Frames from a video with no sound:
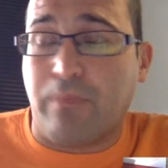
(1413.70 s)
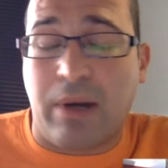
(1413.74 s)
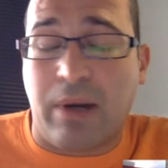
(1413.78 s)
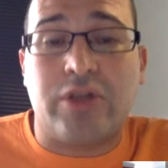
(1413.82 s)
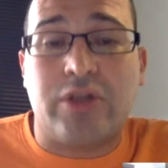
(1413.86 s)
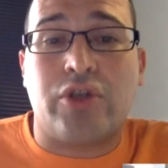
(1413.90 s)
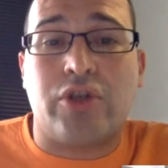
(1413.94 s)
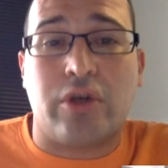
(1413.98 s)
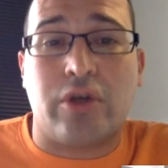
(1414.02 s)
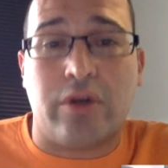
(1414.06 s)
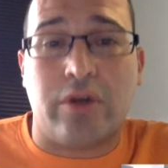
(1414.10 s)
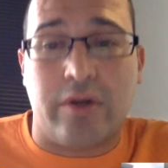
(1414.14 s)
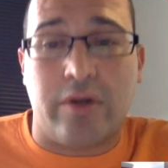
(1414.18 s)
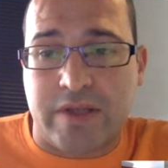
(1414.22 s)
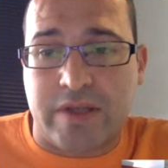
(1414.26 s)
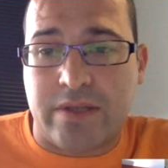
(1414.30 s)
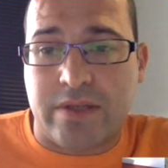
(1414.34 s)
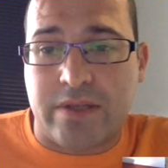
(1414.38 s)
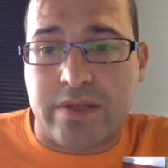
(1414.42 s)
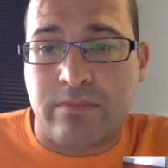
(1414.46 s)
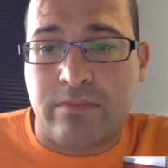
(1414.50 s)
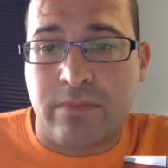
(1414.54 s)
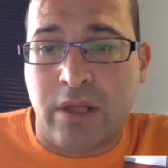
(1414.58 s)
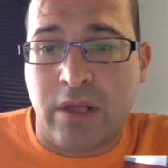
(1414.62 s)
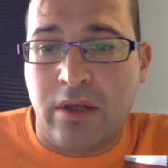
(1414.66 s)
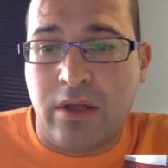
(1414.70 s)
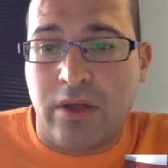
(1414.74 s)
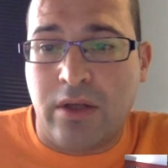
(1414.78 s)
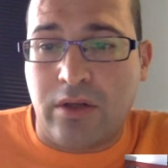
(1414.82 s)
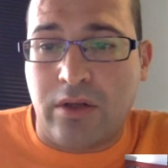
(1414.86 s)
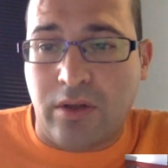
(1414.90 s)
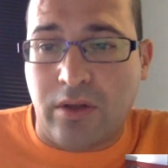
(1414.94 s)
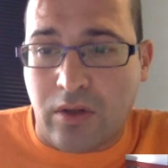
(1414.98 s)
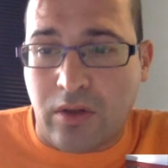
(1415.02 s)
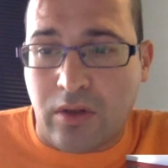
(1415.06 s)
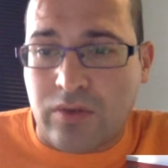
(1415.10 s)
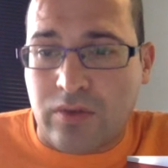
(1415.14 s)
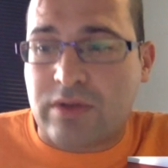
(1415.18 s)
by choice.
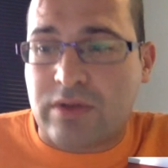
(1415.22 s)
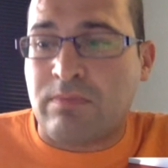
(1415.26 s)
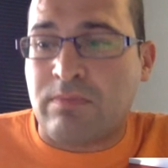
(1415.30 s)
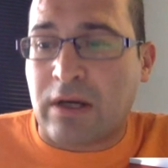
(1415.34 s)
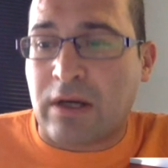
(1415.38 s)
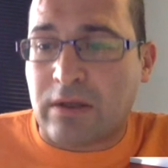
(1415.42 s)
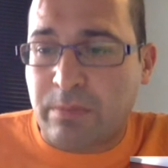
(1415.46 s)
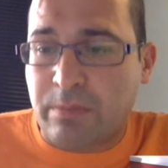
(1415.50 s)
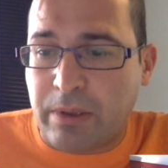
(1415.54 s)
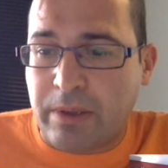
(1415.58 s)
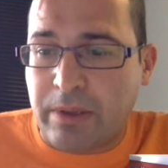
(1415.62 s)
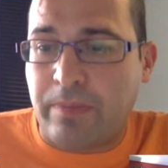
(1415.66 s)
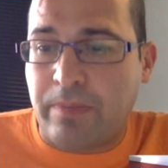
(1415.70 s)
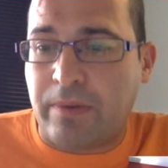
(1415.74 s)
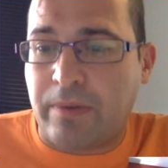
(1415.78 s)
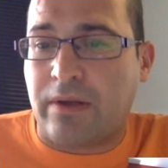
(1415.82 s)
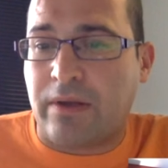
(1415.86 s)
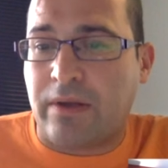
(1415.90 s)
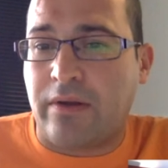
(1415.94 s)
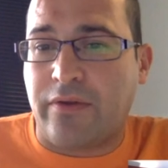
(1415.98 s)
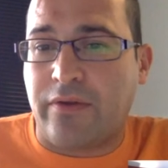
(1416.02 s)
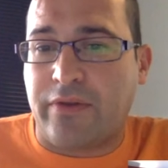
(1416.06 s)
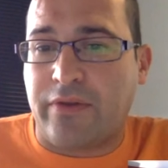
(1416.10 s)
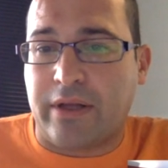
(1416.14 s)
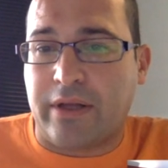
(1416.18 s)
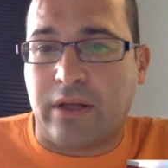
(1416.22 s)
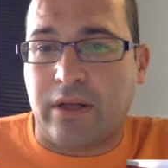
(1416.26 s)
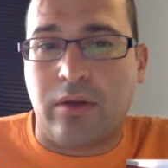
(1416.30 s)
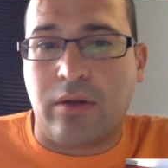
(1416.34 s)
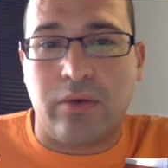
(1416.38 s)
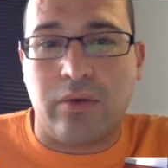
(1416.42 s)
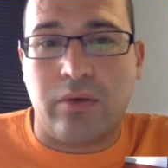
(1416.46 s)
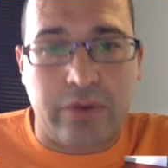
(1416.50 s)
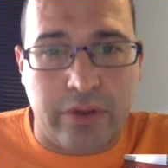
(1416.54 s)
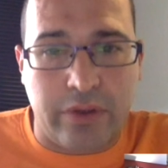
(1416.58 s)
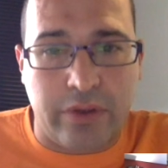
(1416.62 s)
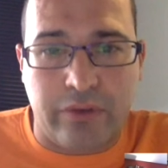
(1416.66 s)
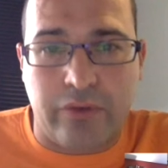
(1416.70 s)
Smart people that
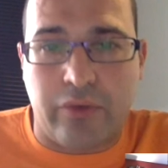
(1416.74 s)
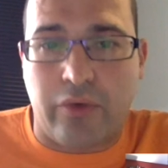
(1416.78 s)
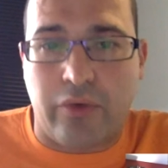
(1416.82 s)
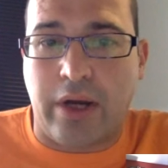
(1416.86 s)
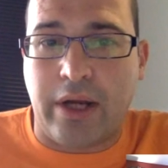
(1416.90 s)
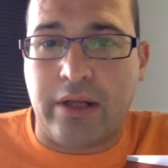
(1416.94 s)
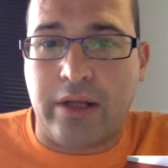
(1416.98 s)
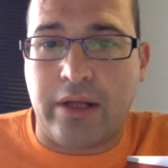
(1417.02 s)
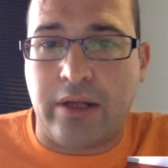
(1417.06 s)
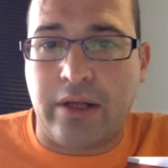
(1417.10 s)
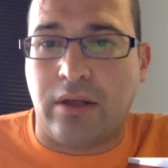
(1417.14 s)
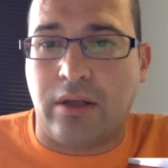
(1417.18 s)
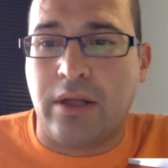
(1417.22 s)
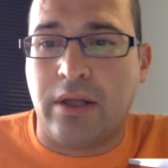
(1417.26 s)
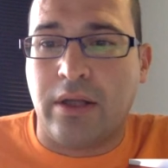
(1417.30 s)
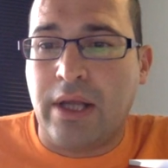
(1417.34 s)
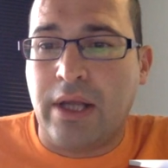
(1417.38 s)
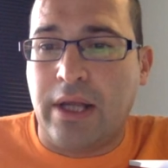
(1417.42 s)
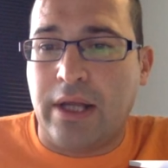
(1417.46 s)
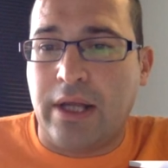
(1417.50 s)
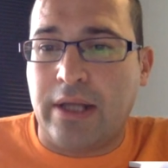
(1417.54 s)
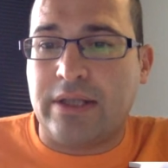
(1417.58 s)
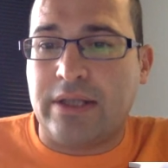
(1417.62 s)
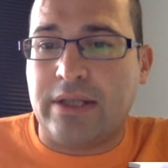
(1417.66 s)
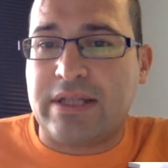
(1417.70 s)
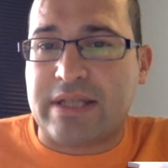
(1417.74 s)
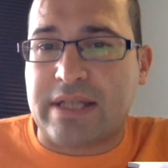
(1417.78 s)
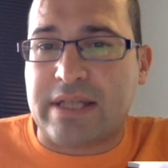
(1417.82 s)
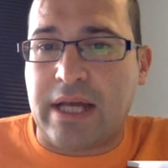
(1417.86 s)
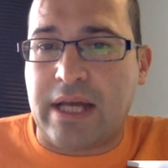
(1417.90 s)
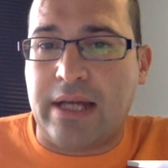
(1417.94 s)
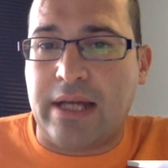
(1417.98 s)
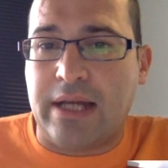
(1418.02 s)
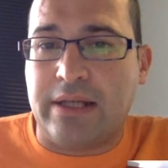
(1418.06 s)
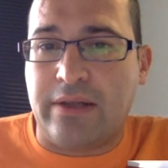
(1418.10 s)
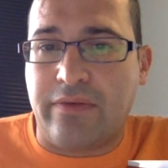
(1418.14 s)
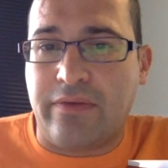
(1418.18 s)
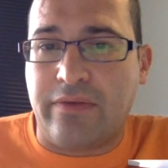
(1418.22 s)
looked at Gradle and
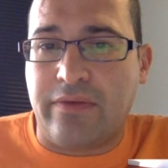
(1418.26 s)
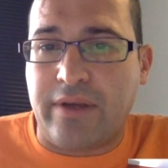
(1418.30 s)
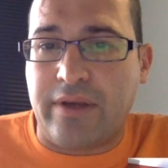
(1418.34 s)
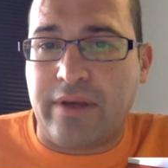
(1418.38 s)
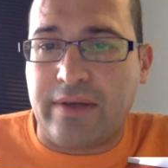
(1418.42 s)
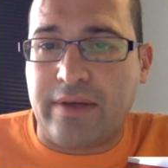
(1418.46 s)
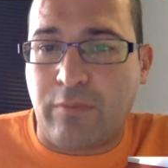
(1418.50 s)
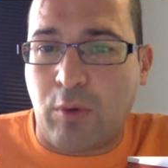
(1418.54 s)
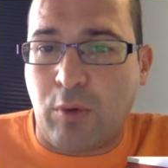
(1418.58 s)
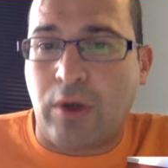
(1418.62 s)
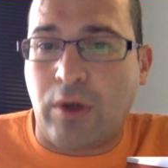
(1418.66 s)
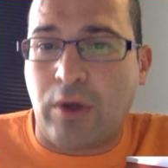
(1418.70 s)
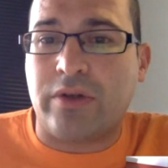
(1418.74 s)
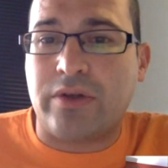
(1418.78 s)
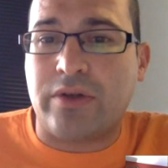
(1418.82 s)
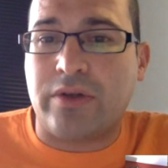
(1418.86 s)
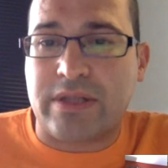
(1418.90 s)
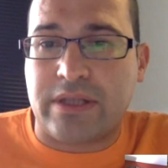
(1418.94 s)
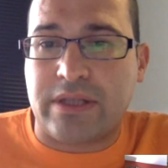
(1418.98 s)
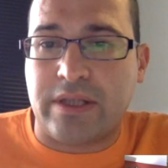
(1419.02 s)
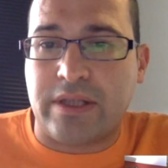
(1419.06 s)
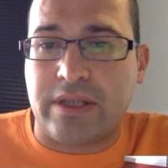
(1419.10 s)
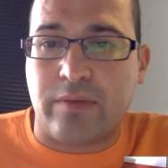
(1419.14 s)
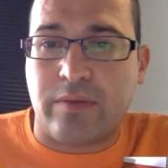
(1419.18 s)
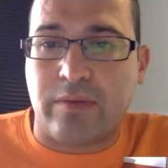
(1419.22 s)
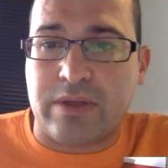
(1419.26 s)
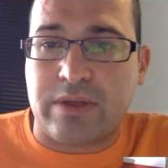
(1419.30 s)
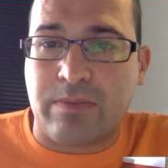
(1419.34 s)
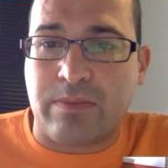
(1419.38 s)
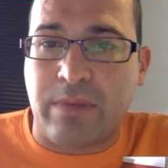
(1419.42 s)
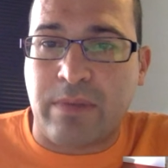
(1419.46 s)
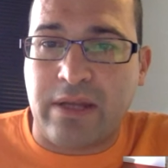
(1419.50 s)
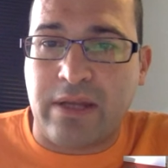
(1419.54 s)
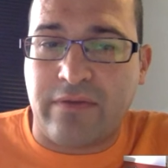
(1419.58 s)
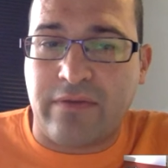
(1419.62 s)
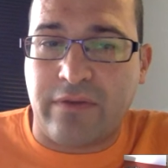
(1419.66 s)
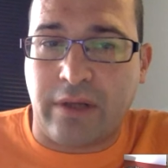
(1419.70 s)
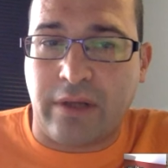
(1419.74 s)
decided they'd want to stick with
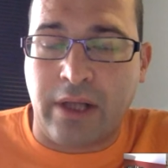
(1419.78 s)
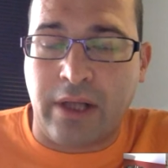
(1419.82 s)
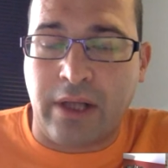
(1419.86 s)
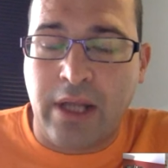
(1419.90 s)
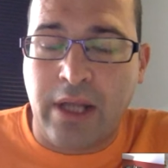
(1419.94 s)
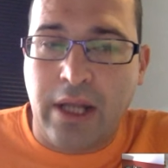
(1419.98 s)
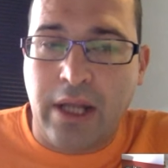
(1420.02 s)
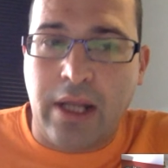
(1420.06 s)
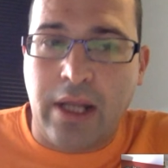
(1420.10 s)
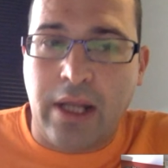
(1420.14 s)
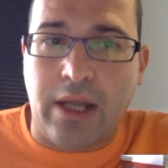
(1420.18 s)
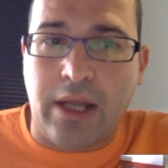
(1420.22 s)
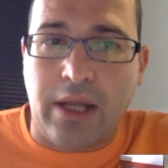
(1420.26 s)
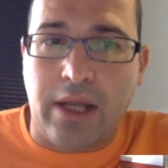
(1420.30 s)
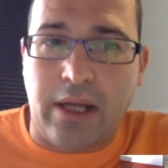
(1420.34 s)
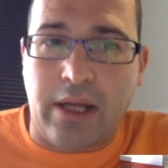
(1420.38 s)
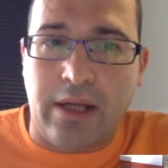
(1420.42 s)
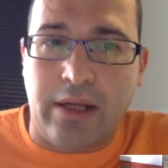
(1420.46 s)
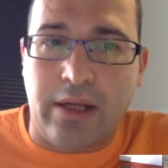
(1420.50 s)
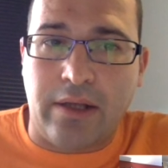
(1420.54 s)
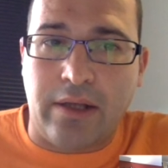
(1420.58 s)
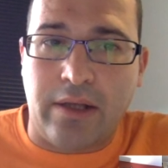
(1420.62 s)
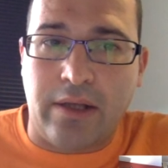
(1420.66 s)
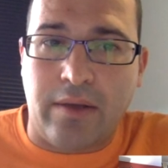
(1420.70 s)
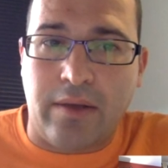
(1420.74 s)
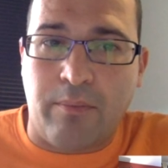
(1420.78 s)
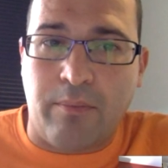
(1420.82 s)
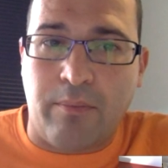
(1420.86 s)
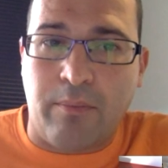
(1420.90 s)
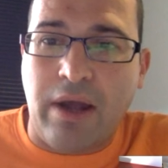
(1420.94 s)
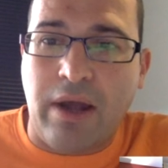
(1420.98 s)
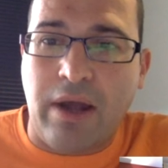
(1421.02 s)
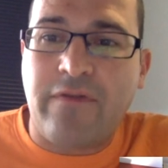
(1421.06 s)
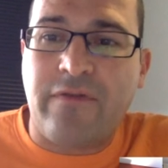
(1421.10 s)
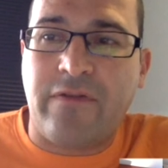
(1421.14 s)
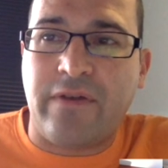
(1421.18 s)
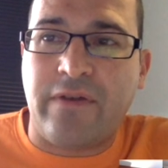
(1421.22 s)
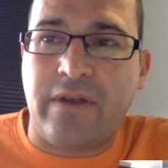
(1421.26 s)
Maven. And
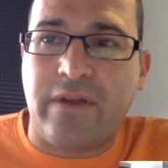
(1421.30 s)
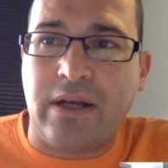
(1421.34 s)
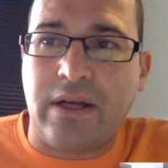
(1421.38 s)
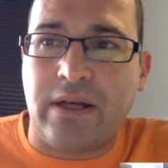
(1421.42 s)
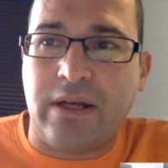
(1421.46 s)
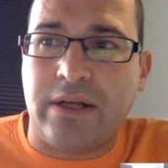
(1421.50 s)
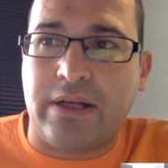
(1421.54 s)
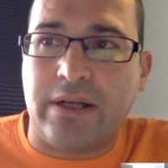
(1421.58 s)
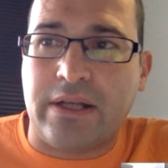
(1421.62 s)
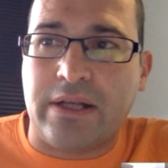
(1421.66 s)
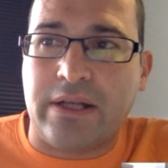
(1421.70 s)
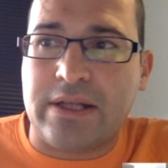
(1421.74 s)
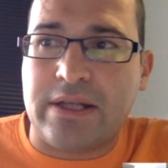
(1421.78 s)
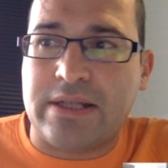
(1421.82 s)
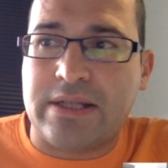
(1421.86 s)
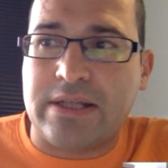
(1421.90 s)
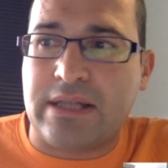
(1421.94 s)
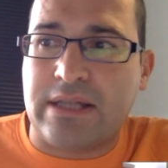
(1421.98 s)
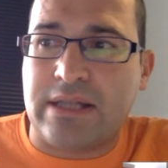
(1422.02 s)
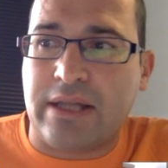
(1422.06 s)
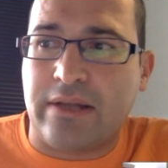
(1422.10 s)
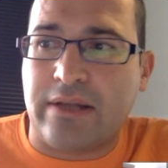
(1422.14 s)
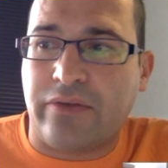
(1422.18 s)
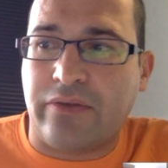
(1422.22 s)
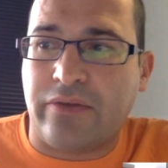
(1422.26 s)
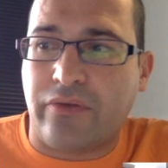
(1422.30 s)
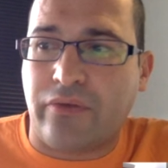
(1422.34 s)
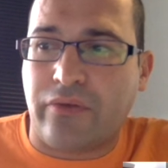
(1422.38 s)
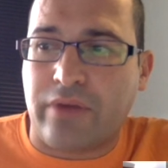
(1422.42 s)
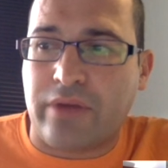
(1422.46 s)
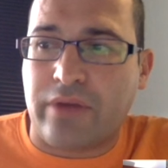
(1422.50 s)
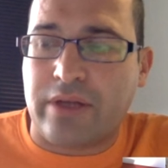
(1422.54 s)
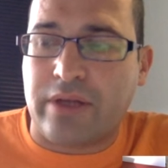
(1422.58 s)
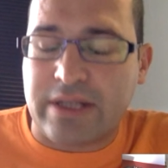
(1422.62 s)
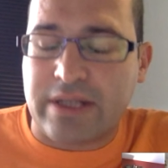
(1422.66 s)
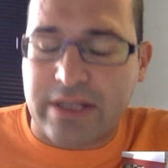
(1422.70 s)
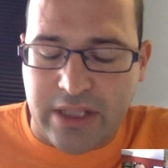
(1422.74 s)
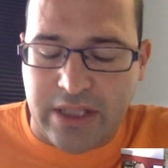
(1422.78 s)
my feeling is that
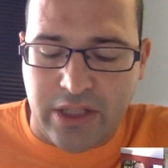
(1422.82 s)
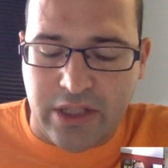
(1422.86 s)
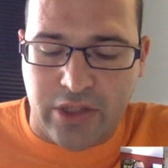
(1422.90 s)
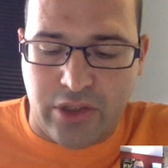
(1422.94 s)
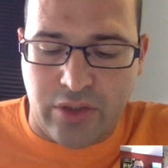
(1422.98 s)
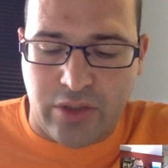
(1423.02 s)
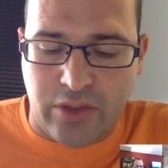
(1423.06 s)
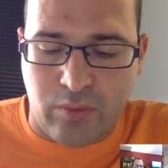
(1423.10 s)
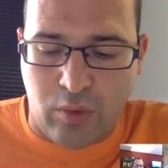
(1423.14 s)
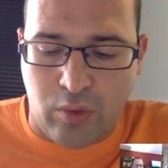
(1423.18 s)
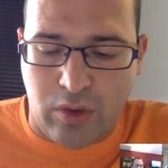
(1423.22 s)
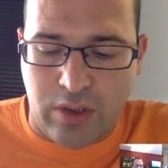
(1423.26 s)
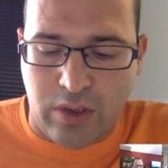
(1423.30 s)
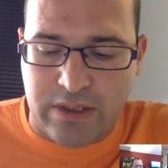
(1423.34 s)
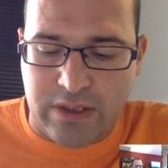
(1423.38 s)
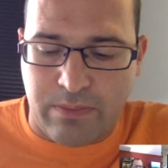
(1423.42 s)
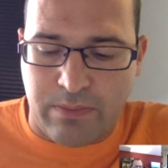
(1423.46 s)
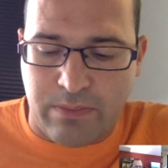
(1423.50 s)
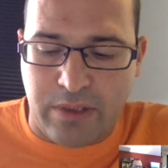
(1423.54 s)
the decision was